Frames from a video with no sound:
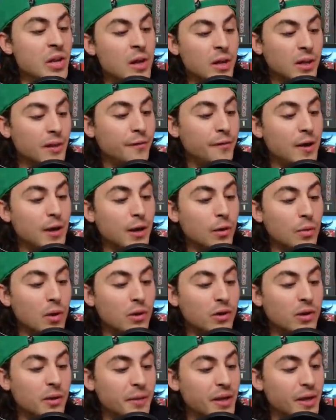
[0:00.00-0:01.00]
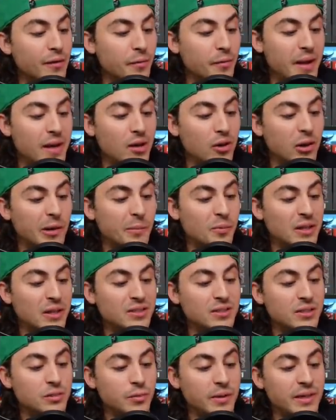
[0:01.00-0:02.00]
The final one coming out from Antarctic Press
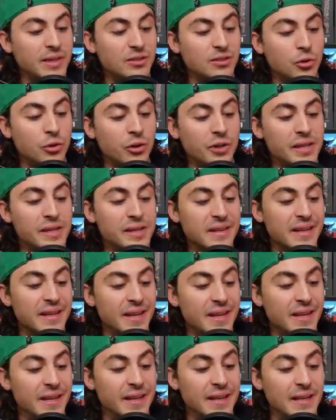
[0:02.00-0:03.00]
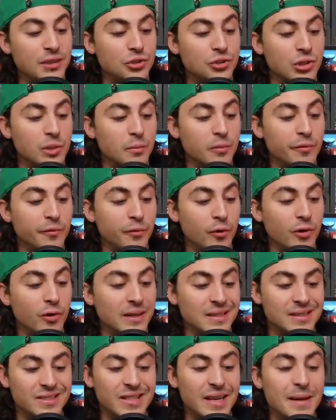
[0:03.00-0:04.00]
this week is Cookie and the Kid, issue number 4,
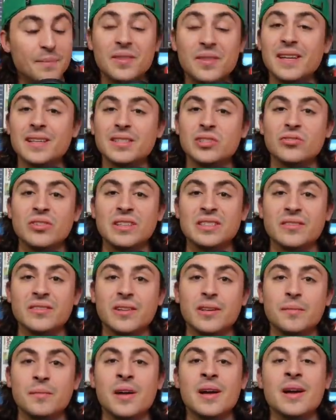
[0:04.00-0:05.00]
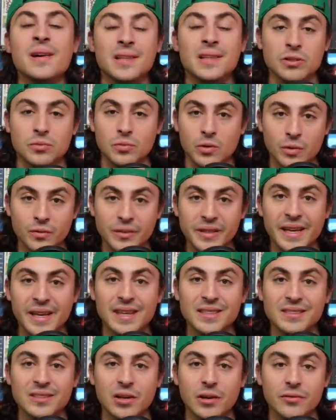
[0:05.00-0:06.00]
and same thing as the rest of them, this one only
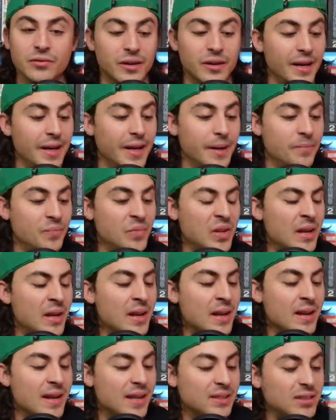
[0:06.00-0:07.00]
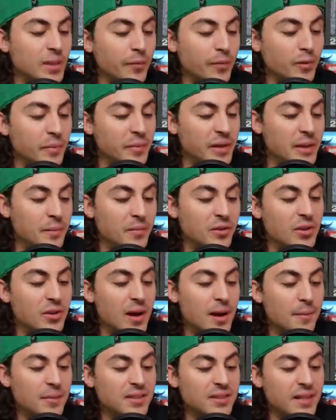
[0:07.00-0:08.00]
has a cover A. Next up from Behemoth
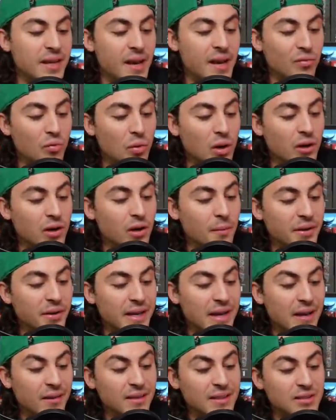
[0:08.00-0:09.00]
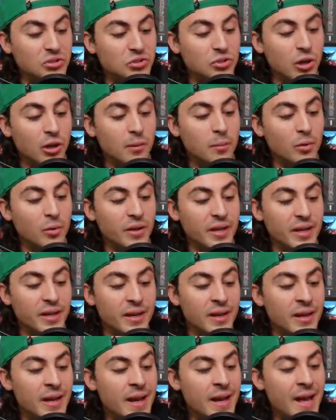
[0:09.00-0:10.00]
Comics, they have one coming out, and it's Turbo Kid,
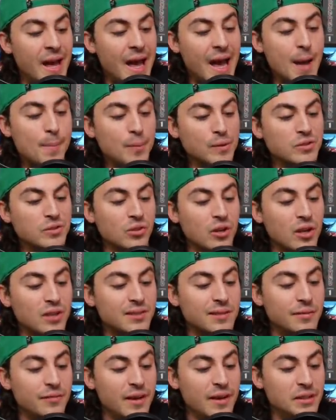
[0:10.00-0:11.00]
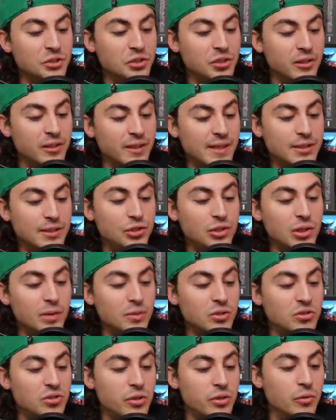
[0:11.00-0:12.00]
Apple's Lost Adventure, issue number
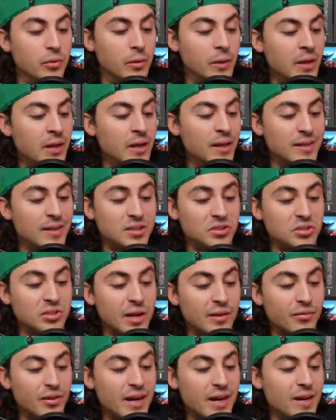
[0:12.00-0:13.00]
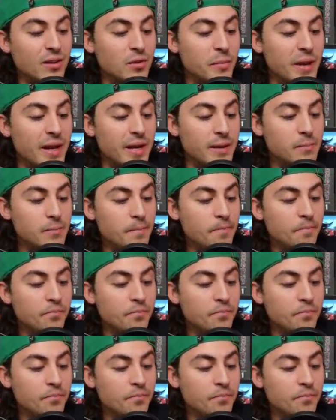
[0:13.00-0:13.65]
2. This is cover A, the main.